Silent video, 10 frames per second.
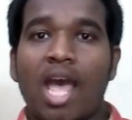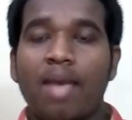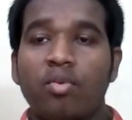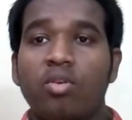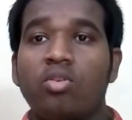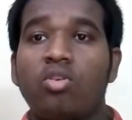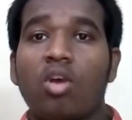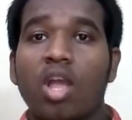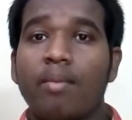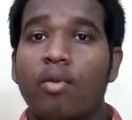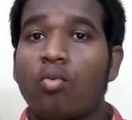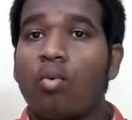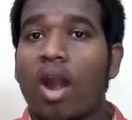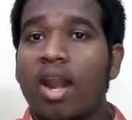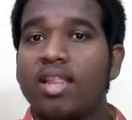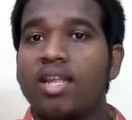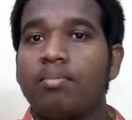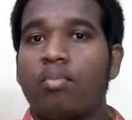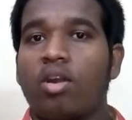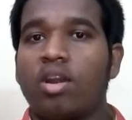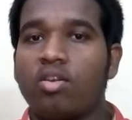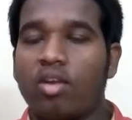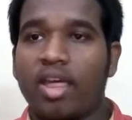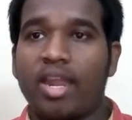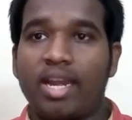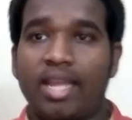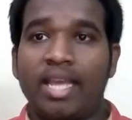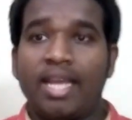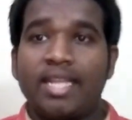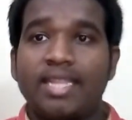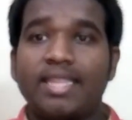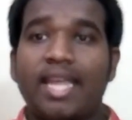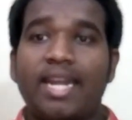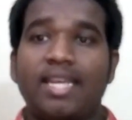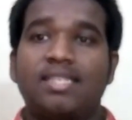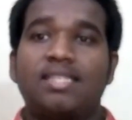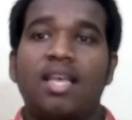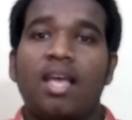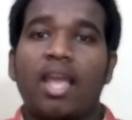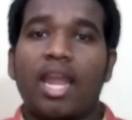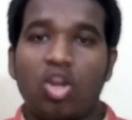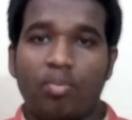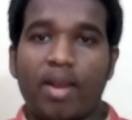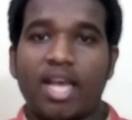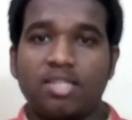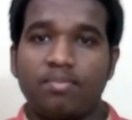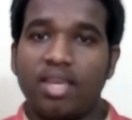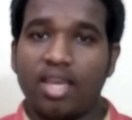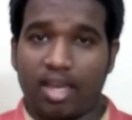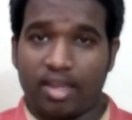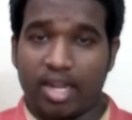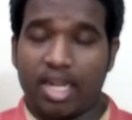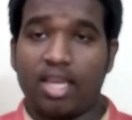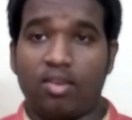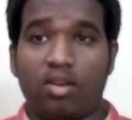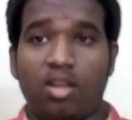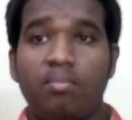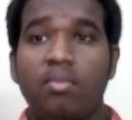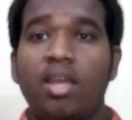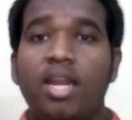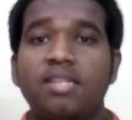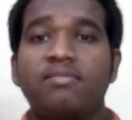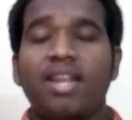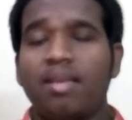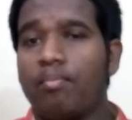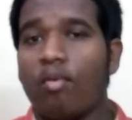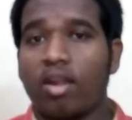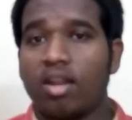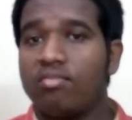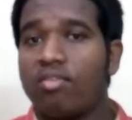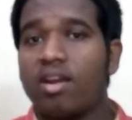I am going to talk about another important organelle, that is endoplasmic reticulum. It is very important for